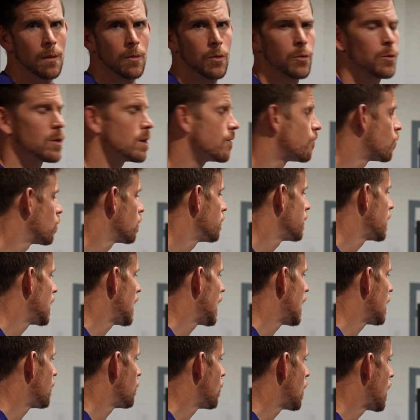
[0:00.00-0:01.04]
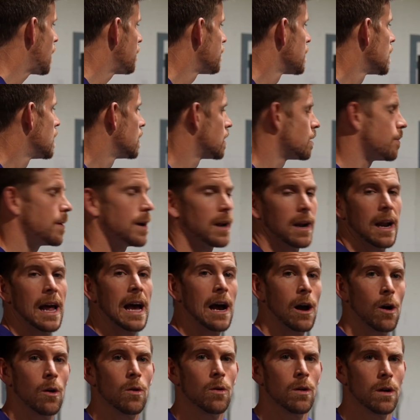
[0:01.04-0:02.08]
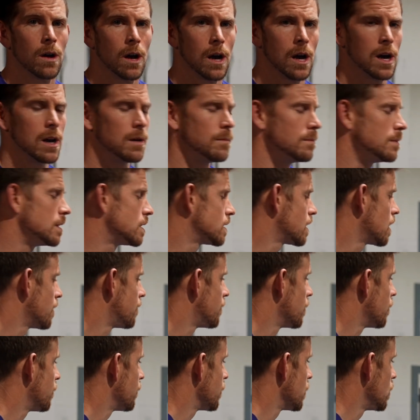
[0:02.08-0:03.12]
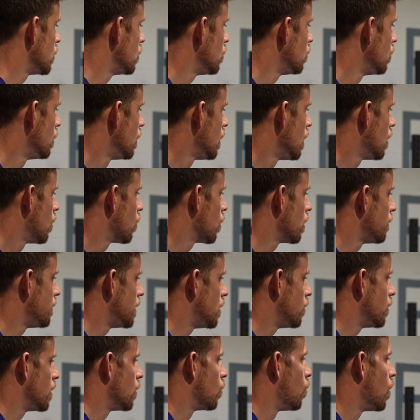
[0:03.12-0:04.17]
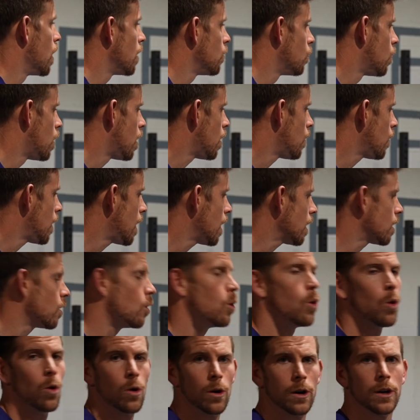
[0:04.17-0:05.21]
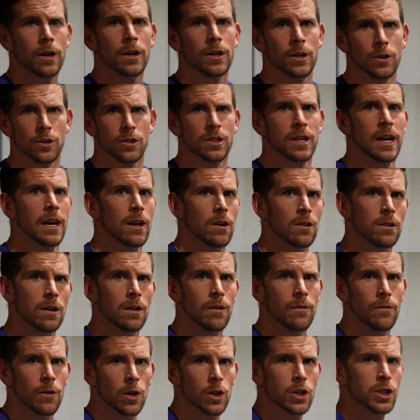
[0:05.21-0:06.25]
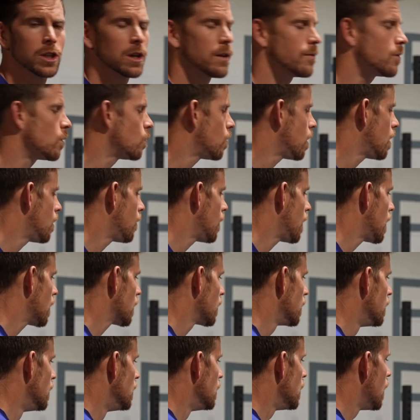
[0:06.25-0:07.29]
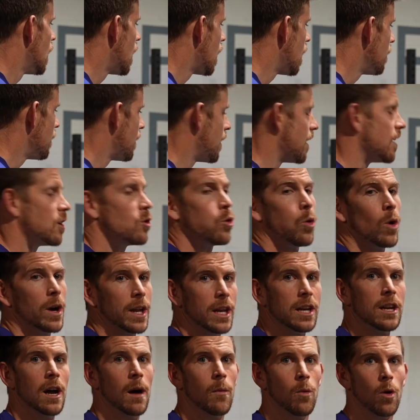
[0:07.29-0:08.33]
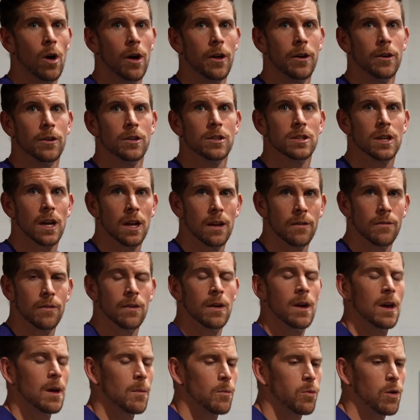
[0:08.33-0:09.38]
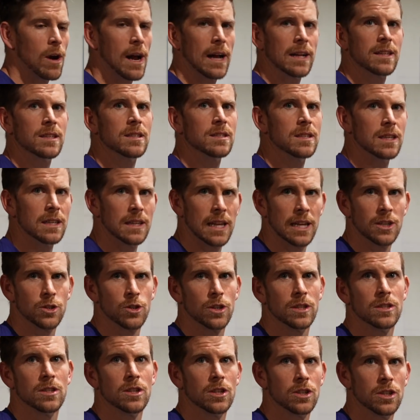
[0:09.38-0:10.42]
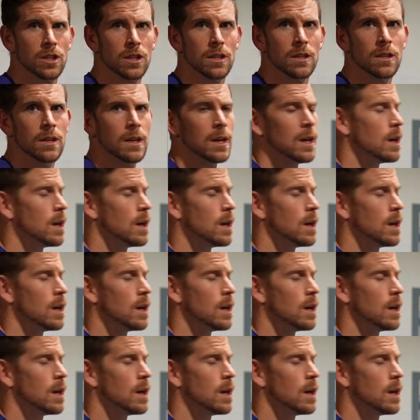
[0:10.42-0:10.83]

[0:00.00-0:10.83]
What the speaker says: 3 to 4 minute AMRAP, depending on how it's gonna feel for you. We're gonna be doing 1 wall walk or your scaled version of the wall walk, and then 20 double unders, kind of practicing that transition